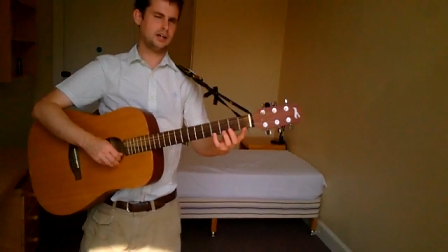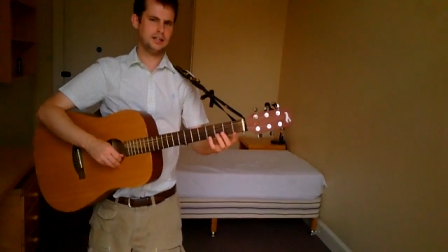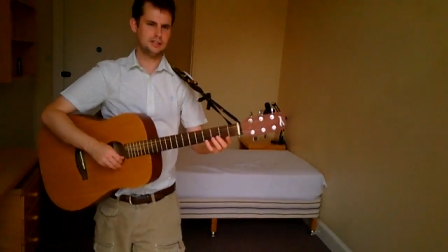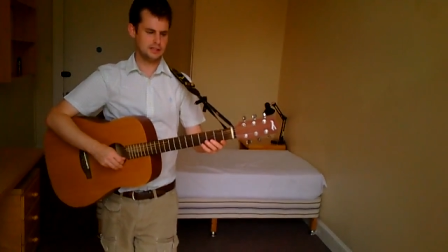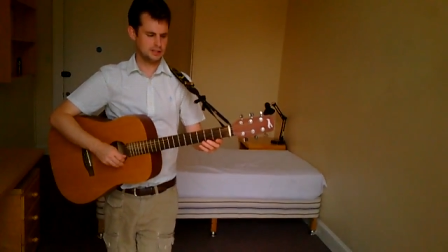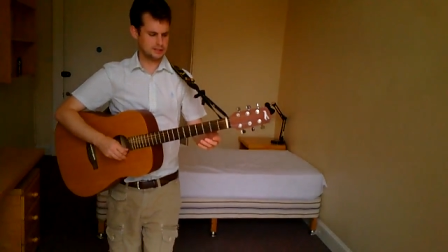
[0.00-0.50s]

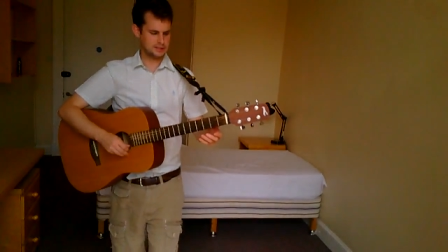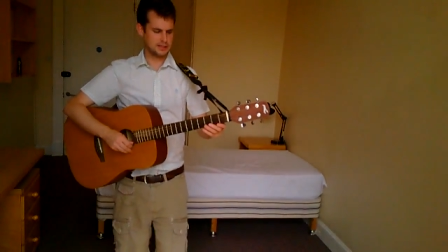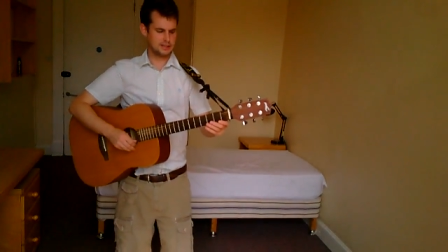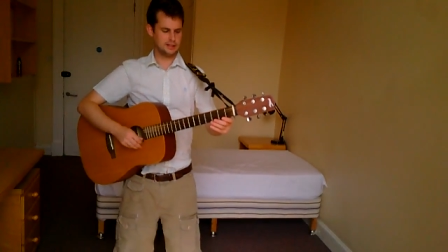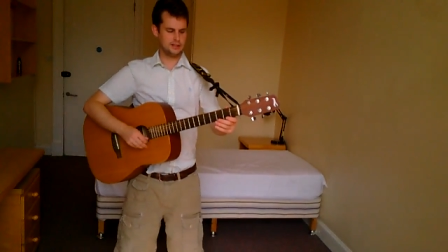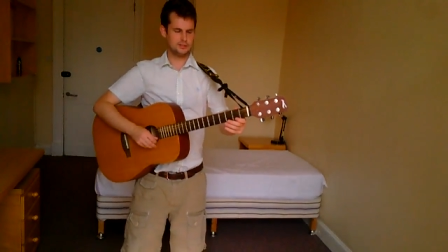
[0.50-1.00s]
actually
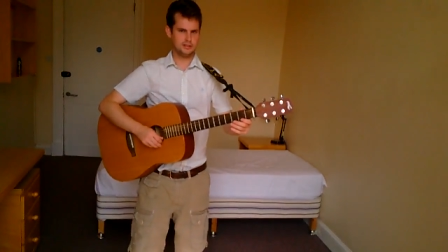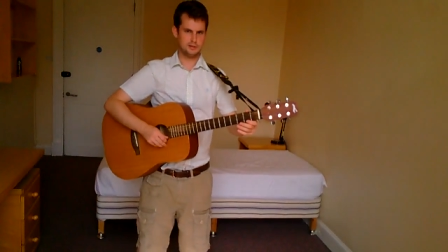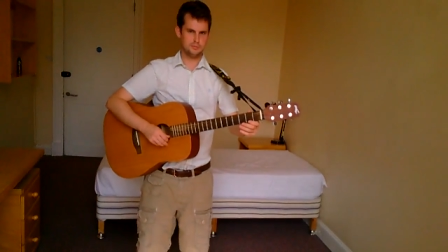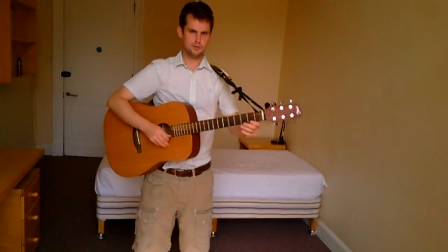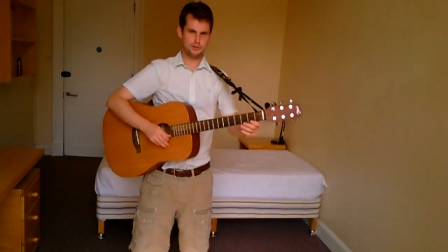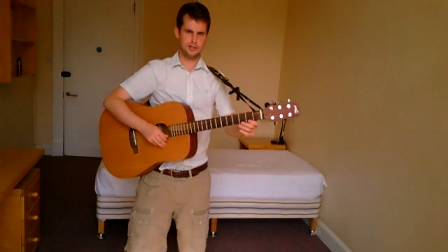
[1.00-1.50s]
exactly the
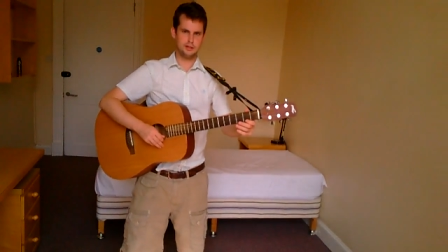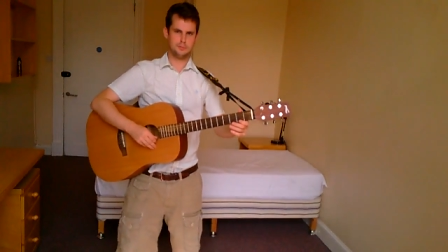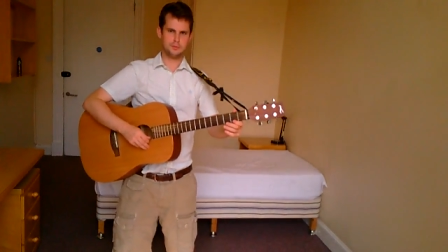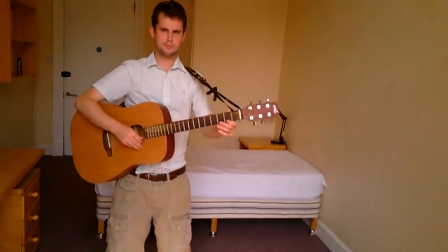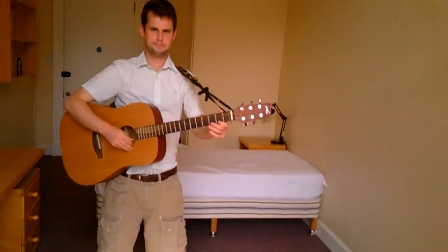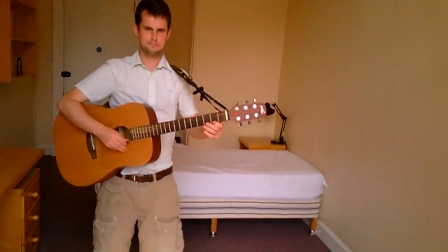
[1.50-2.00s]
same
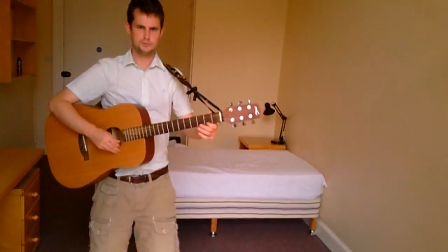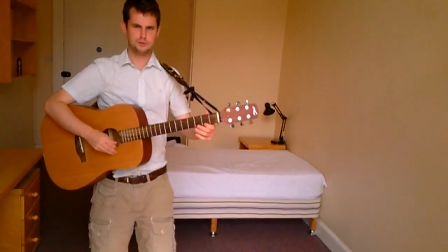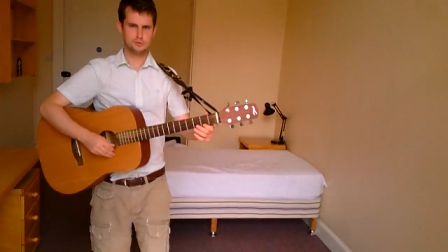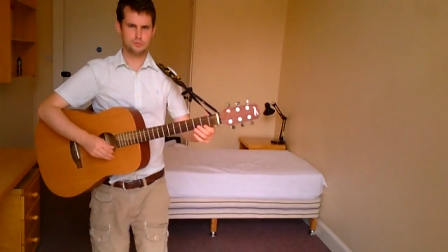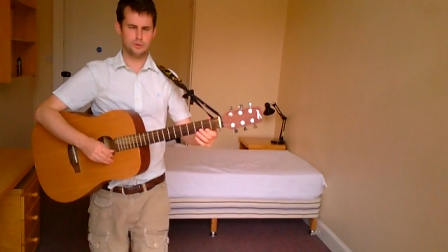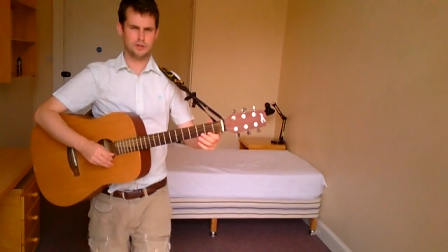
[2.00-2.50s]
shape.
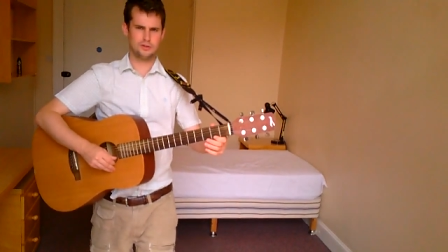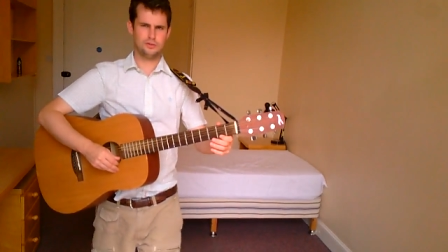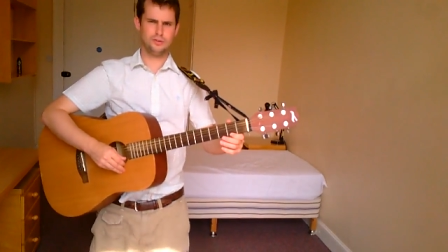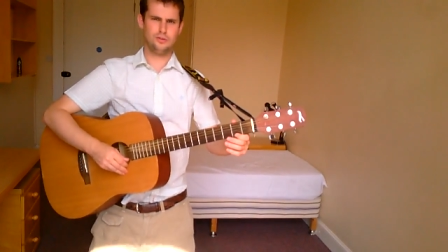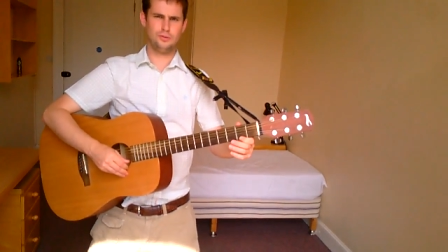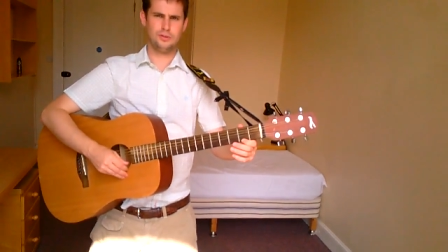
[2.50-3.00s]
So what I
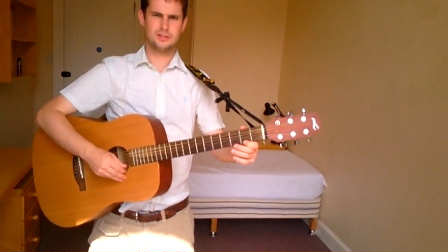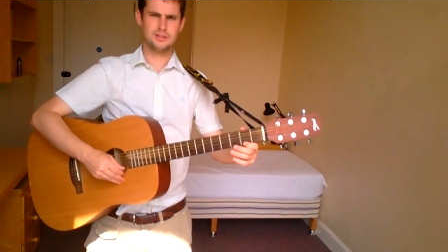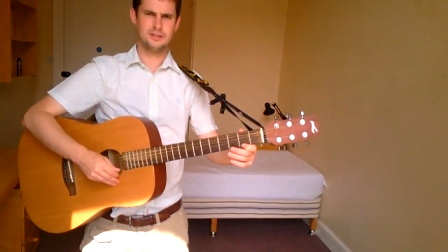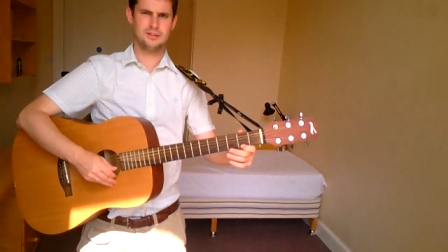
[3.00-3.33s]
could do is